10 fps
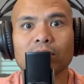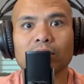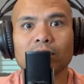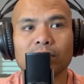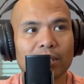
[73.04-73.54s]

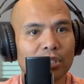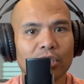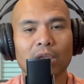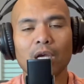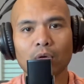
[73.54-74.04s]
But the
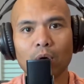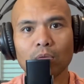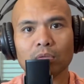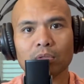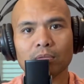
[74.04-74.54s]
shit got
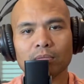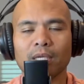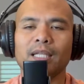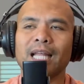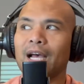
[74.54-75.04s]
cold,
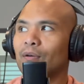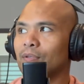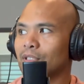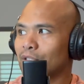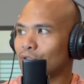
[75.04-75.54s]
and now
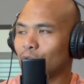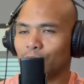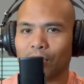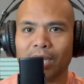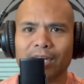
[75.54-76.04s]
it's
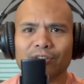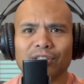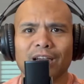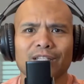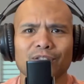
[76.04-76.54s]
super hot
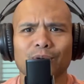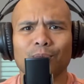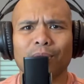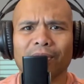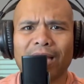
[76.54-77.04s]
outside. So
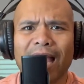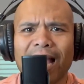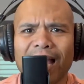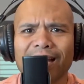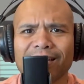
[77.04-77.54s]
wearing a
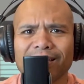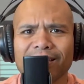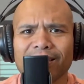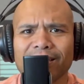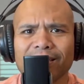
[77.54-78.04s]
hat,
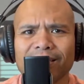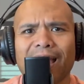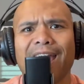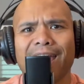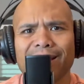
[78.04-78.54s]
a
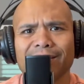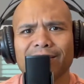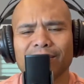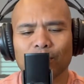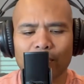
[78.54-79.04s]
hat,
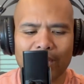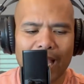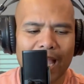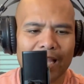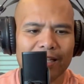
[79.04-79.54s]
wearing a
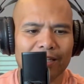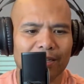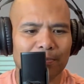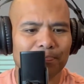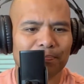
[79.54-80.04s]
hat in
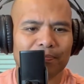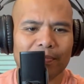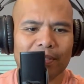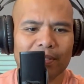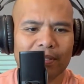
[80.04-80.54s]
um
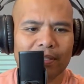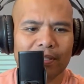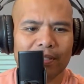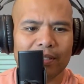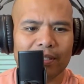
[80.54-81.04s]

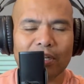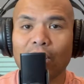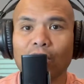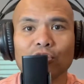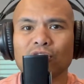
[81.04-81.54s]
in a
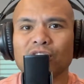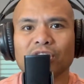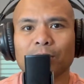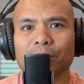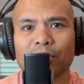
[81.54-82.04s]
hundred and
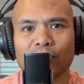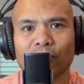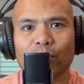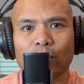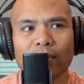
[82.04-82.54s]
something
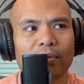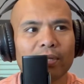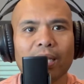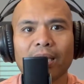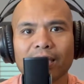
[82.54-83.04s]
degree weather,
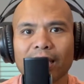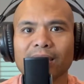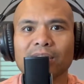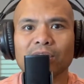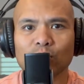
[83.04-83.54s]
it
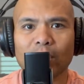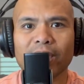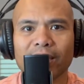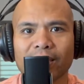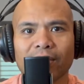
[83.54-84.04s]
gets
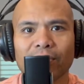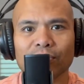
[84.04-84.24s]
sweaty in there.